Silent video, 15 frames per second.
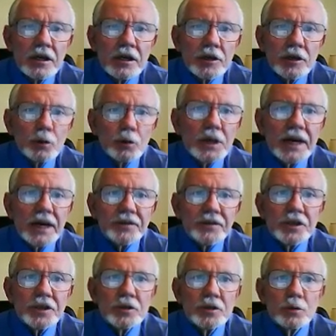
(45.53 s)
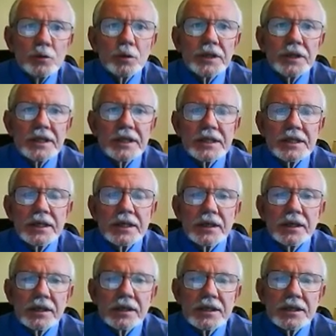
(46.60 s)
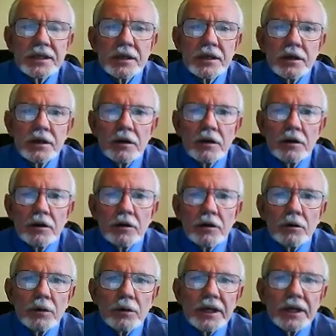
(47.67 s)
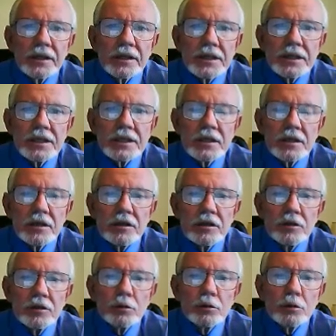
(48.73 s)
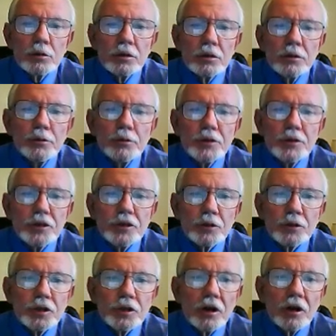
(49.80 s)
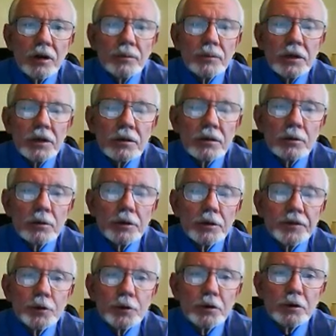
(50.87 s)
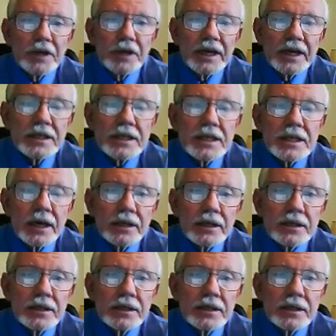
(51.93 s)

You would have to do all these things, or else you could lose your job, or if you were an outside